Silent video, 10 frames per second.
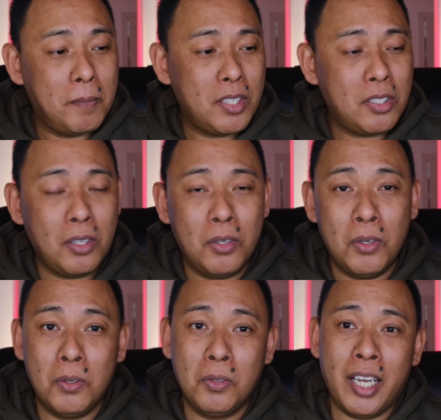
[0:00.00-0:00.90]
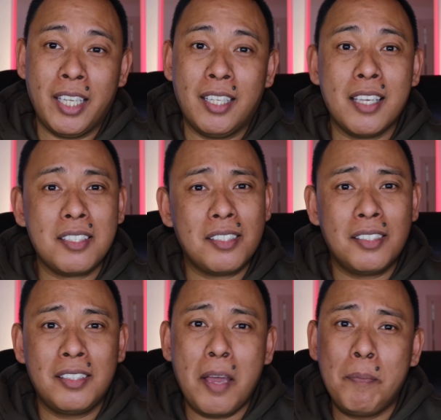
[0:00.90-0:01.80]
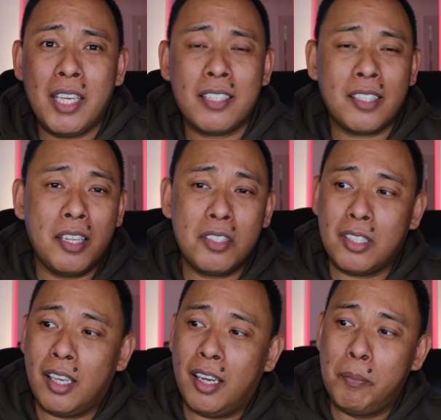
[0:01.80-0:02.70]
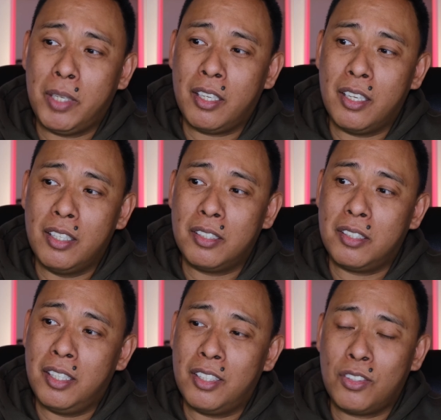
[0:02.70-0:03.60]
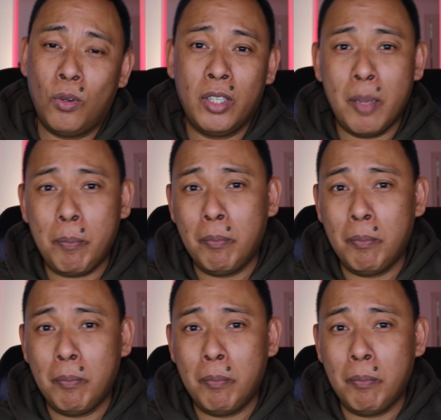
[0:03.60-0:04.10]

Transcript: So I guess that makes sense because it's only